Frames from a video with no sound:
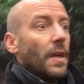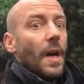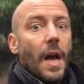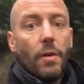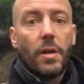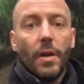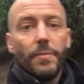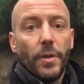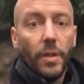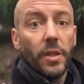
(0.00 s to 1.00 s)
how come
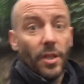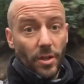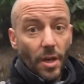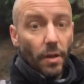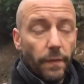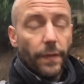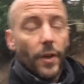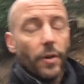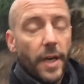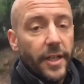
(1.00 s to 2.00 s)
you look so young for
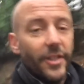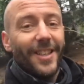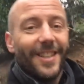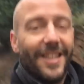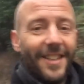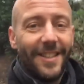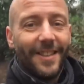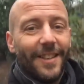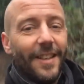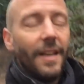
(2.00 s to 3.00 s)
your age,
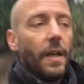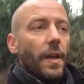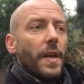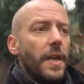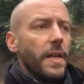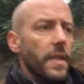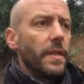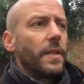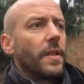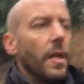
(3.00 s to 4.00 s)

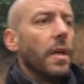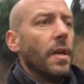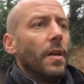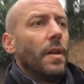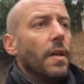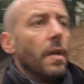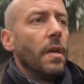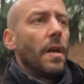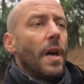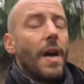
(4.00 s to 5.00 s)
is
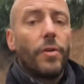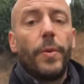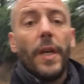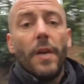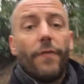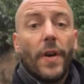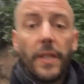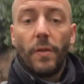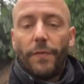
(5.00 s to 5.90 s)
how do we learn phrasal